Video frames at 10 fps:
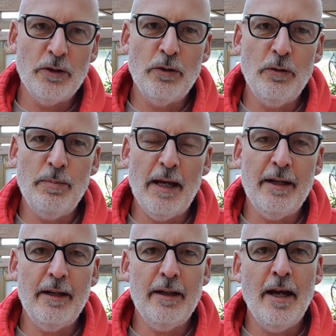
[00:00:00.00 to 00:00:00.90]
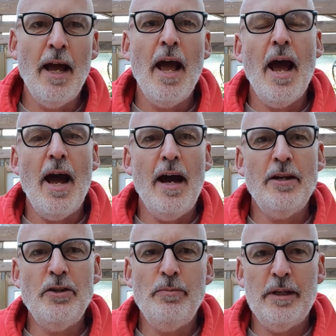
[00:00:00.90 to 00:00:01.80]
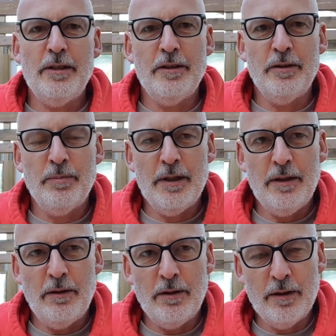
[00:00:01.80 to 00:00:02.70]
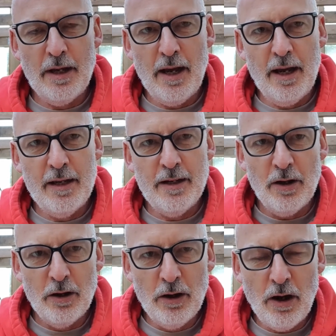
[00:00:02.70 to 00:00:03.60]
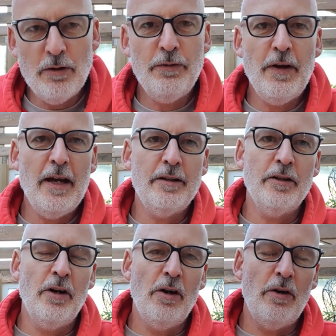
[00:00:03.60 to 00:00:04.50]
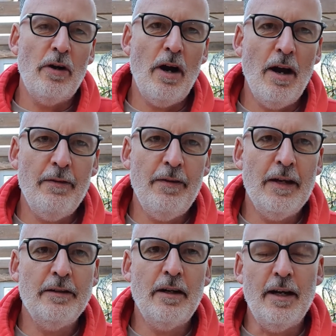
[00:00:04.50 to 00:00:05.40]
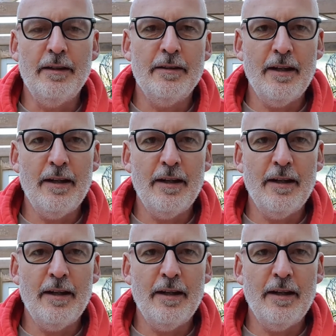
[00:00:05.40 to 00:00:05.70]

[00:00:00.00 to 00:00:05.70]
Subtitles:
your gallbladder, are you better to be on a low-fat or a high-fat diet?